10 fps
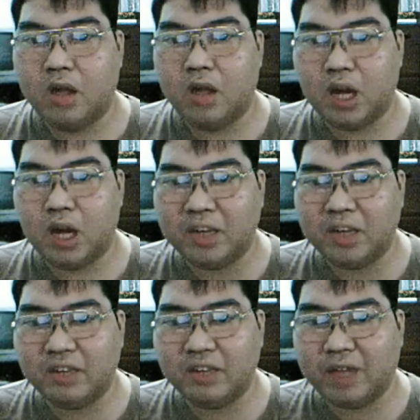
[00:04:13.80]
A
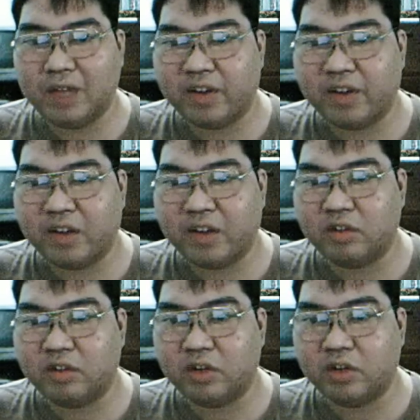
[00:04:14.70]
comprehensive evaluation
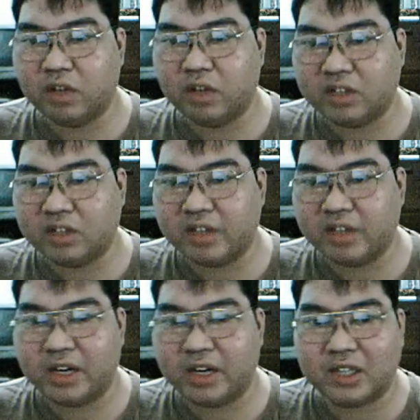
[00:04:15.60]
includes neurological and
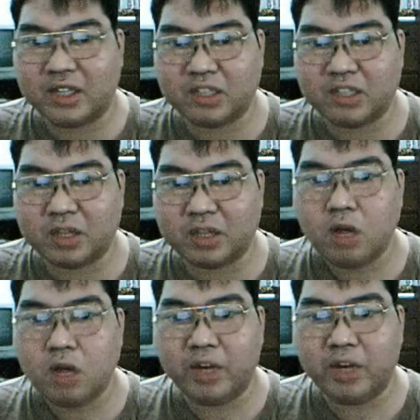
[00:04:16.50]
genetic assessment
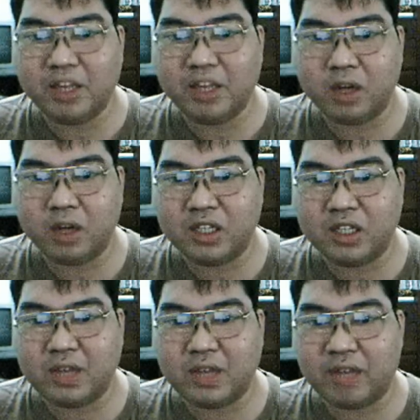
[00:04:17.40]
with in-depth cognitive
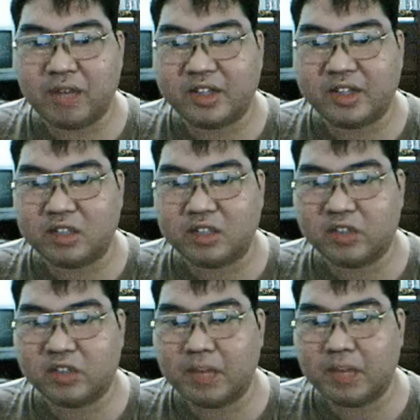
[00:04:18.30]
and language testing to
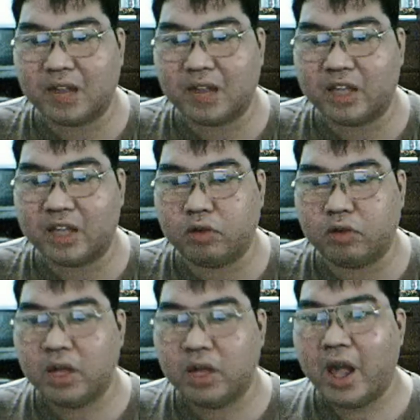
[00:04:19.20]
establish IQ
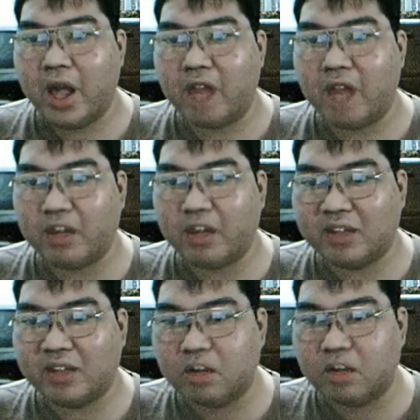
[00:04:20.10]
and evaluate
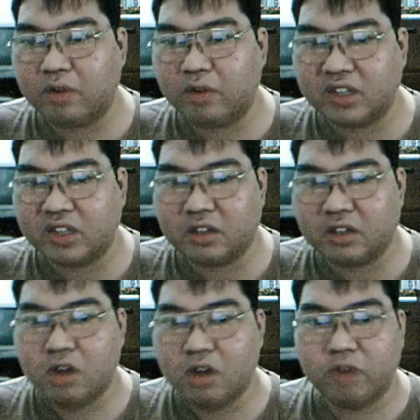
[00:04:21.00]
psychomotor function,
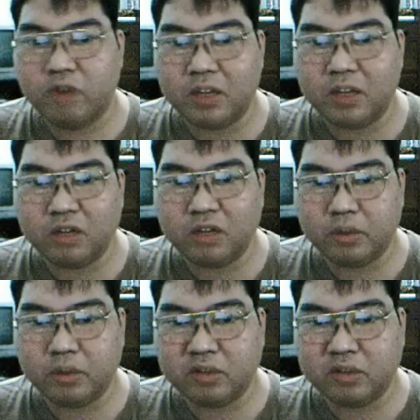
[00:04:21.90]
verbal and
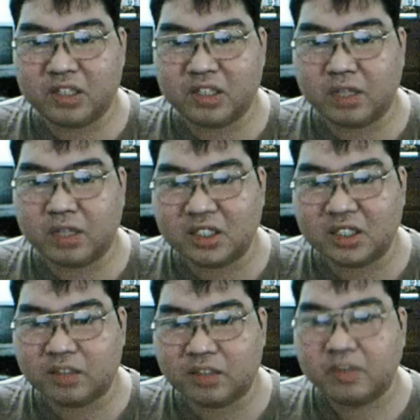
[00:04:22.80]
nonverbal strengths and
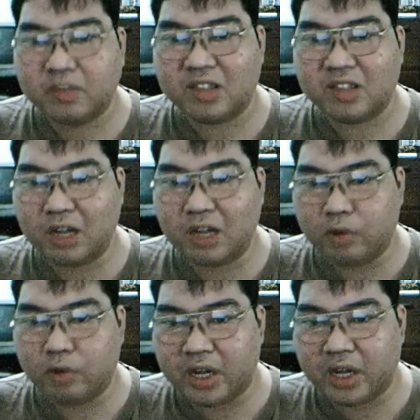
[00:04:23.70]
weaknesses, style of
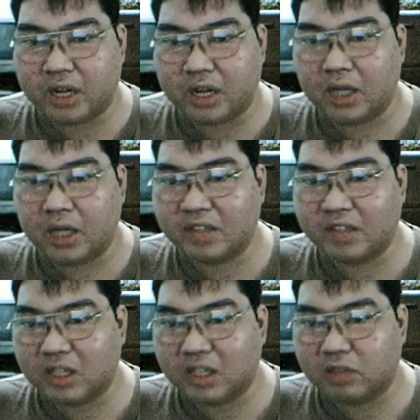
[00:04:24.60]
learning, and
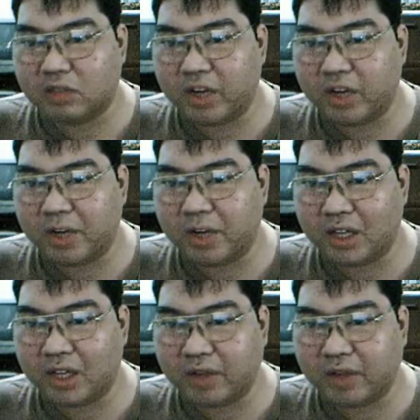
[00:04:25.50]
skills for independent
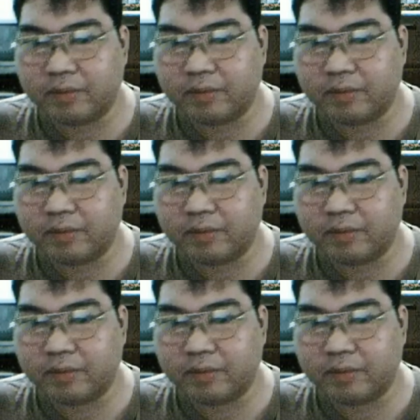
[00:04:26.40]
living.